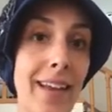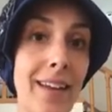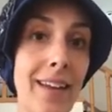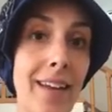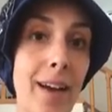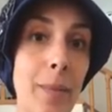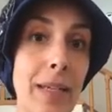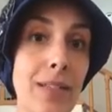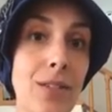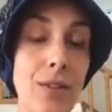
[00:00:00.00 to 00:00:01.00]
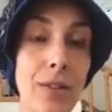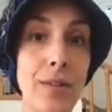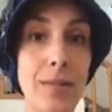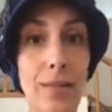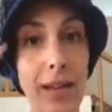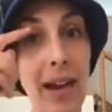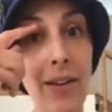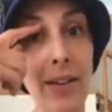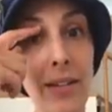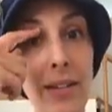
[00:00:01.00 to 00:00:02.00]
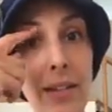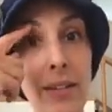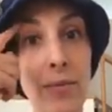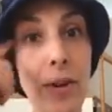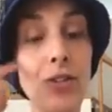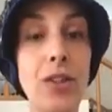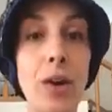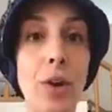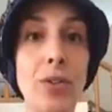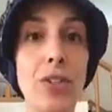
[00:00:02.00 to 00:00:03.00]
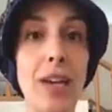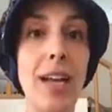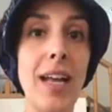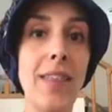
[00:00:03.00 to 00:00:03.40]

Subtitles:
in certain areas in Russian culture,